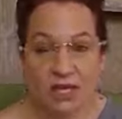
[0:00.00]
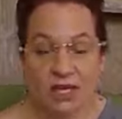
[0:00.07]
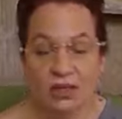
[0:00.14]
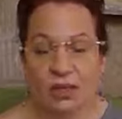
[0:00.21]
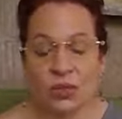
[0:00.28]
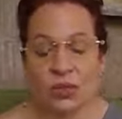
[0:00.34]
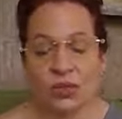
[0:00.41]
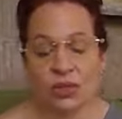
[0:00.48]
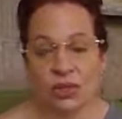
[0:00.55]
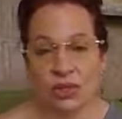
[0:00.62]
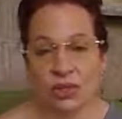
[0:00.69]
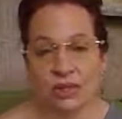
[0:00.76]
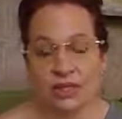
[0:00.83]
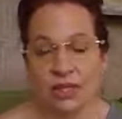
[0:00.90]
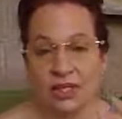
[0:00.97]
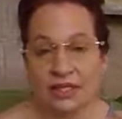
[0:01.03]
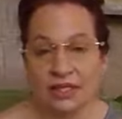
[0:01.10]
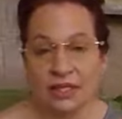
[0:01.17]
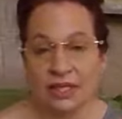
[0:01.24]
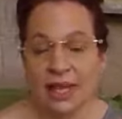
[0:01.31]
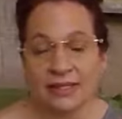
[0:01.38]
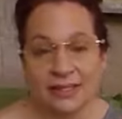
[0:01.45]
So
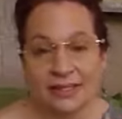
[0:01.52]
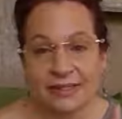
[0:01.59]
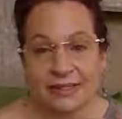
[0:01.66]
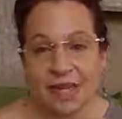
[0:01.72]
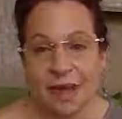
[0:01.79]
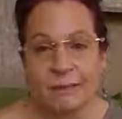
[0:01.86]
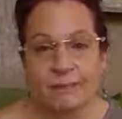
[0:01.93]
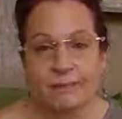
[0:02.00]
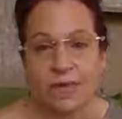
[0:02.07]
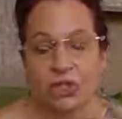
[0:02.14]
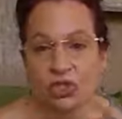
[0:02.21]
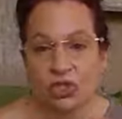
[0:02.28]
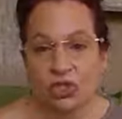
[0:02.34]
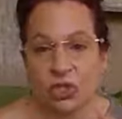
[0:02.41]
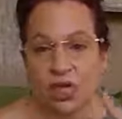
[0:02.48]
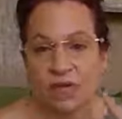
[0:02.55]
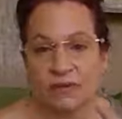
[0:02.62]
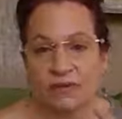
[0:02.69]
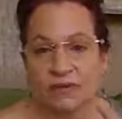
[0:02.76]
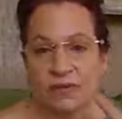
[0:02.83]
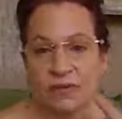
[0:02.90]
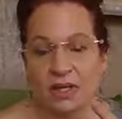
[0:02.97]
listen, that's his
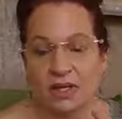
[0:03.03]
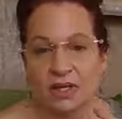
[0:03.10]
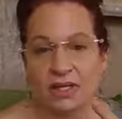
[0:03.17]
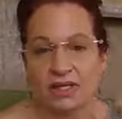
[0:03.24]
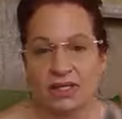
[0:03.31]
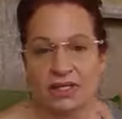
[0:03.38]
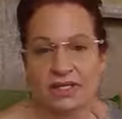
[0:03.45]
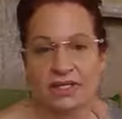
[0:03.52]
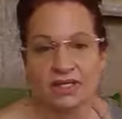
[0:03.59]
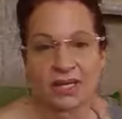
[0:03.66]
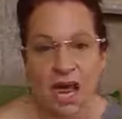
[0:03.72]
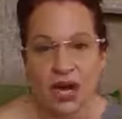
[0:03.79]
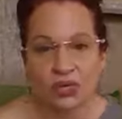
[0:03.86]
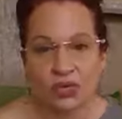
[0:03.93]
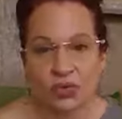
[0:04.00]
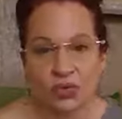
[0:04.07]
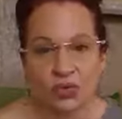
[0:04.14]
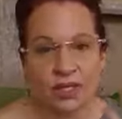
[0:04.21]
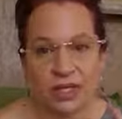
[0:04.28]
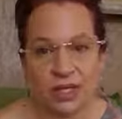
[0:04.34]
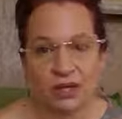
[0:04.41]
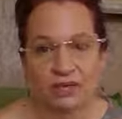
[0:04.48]
administrative is his natural
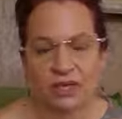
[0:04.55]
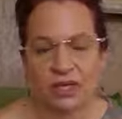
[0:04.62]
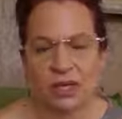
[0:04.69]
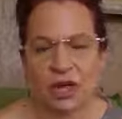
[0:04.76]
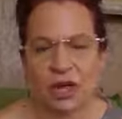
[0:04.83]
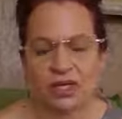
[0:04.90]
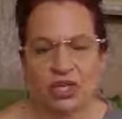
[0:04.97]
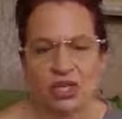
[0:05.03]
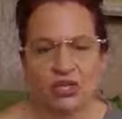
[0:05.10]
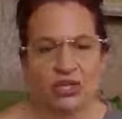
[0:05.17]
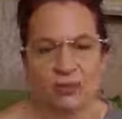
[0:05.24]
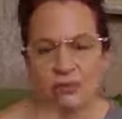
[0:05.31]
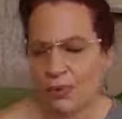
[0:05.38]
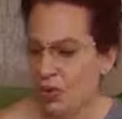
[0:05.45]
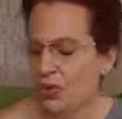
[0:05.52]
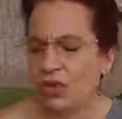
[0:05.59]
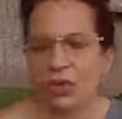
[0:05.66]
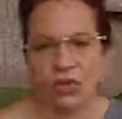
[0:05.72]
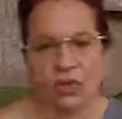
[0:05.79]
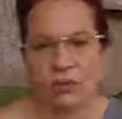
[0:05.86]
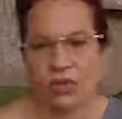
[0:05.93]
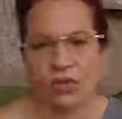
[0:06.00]
gift and god uses both of
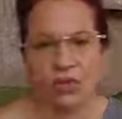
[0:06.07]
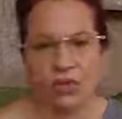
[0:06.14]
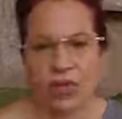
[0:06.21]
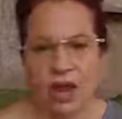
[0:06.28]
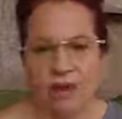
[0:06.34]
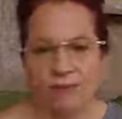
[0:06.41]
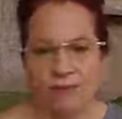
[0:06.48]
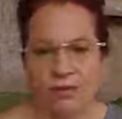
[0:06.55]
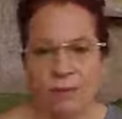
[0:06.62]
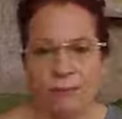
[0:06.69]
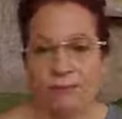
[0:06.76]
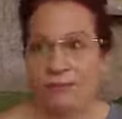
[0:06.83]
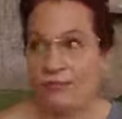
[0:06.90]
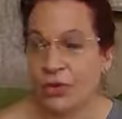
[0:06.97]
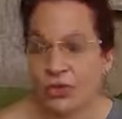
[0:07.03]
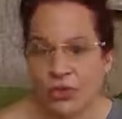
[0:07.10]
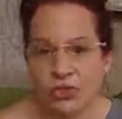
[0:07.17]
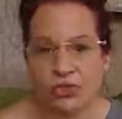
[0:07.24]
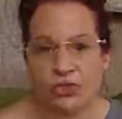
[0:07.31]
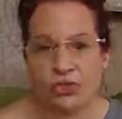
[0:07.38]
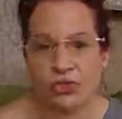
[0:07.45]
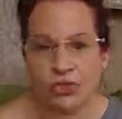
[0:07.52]
them in your life they're both
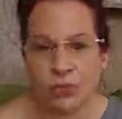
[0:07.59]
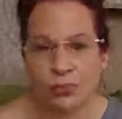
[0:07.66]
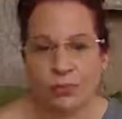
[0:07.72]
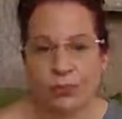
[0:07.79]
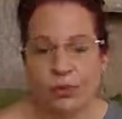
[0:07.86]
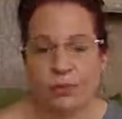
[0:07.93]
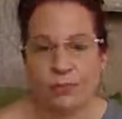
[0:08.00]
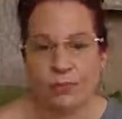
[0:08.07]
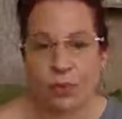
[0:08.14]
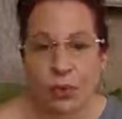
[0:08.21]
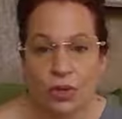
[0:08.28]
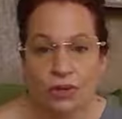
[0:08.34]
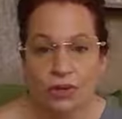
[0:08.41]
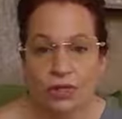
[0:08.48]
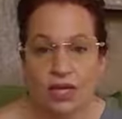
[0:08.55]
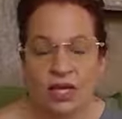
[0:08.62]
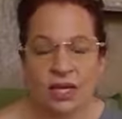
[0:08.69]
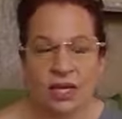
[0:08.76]
is super important